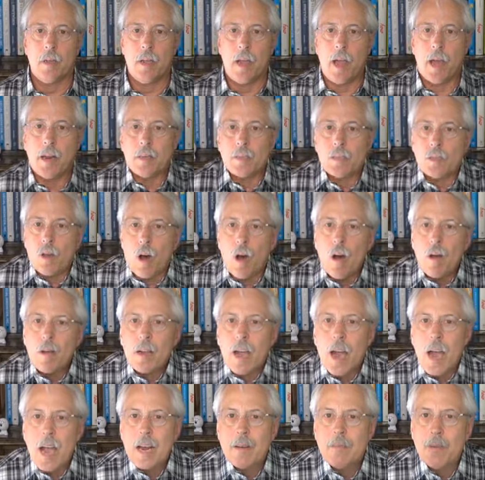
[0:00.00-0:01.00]
And it's all
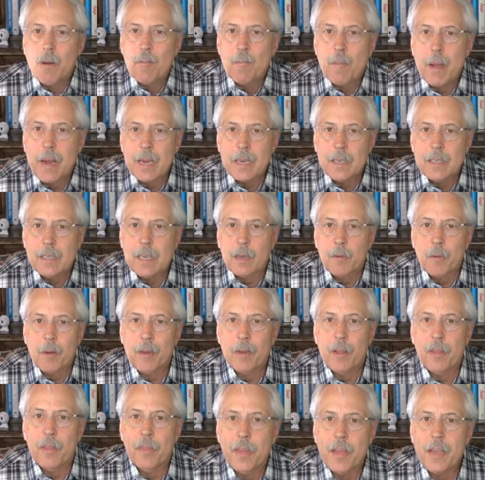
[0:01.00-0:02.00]
kind of amazing when
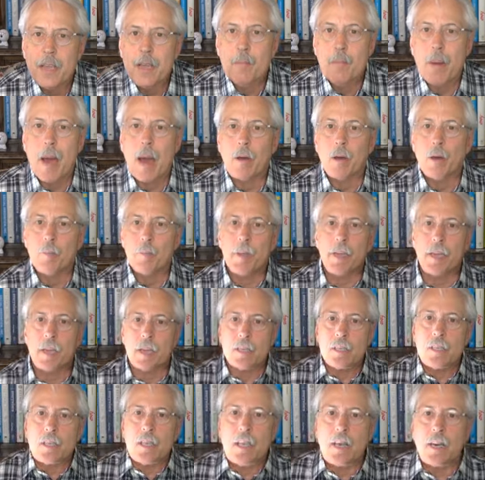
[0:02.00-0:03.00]
you think about it,
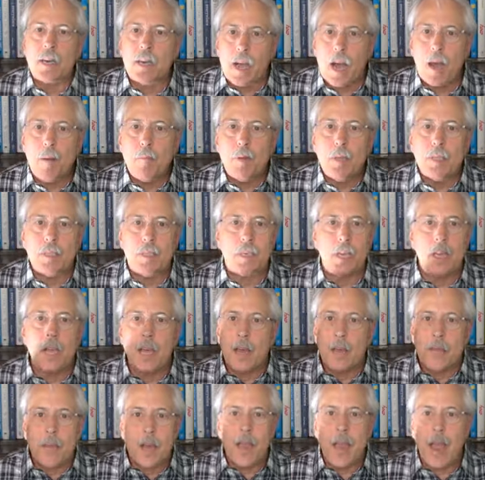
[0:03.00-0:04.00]
because the incumbents,
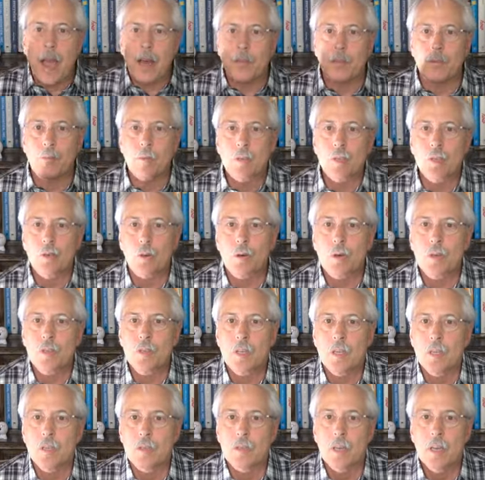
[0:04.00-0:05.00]
they had the
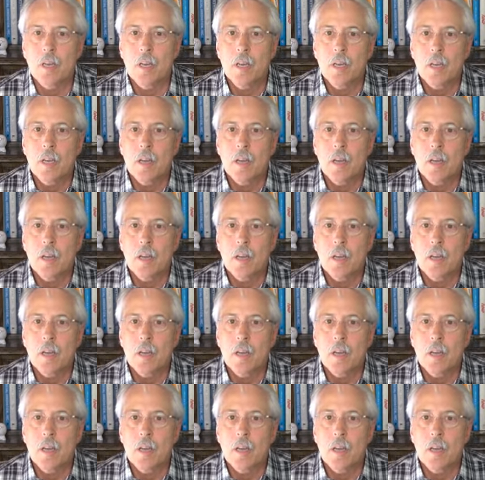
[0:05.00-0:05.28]
resources.